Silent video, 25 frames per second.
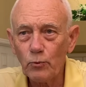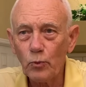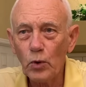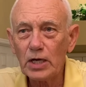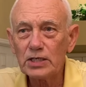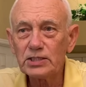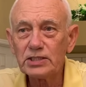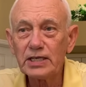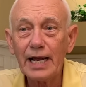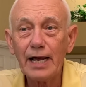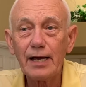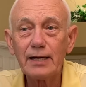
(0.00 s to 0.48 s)

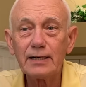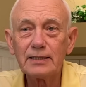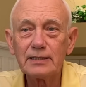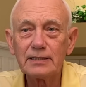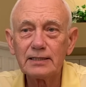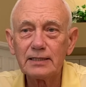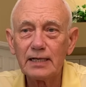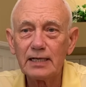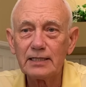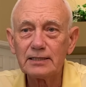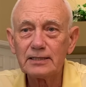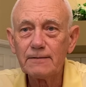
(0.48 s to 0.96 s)
Watch out, he
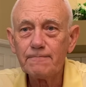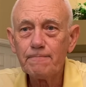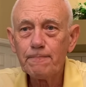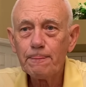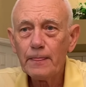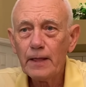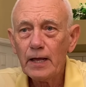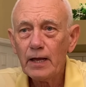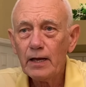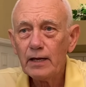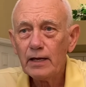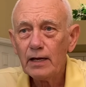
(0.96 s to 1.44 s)
says,
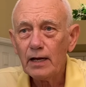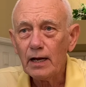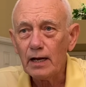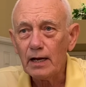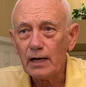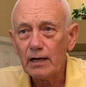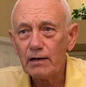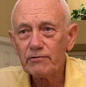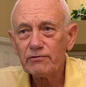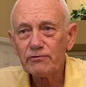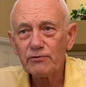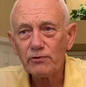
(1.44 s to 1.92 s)

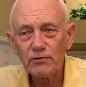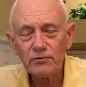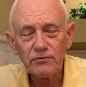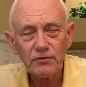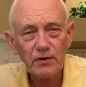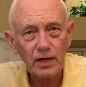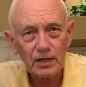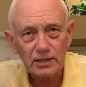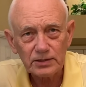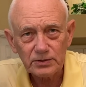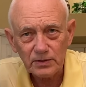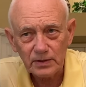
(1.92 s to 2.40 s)
uh, for
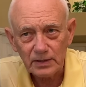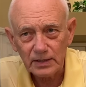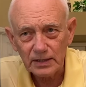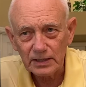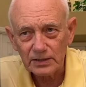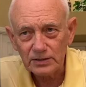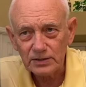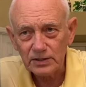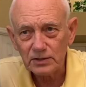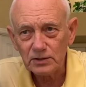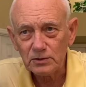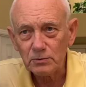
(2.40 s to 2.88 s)
false
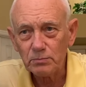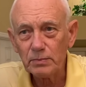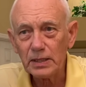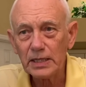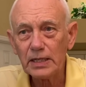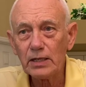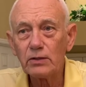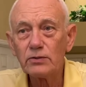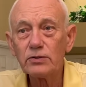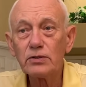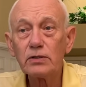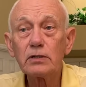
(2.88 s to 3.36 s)
religions. Be
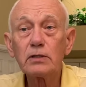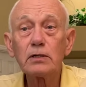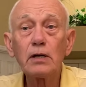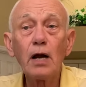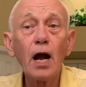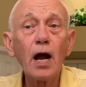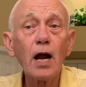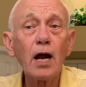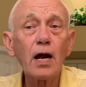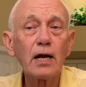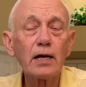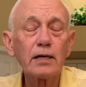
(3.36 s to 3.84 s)
on your
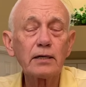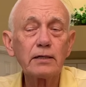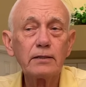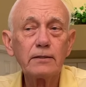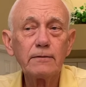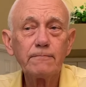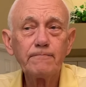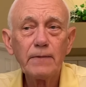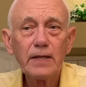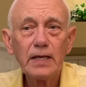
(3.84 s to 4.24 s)
guard,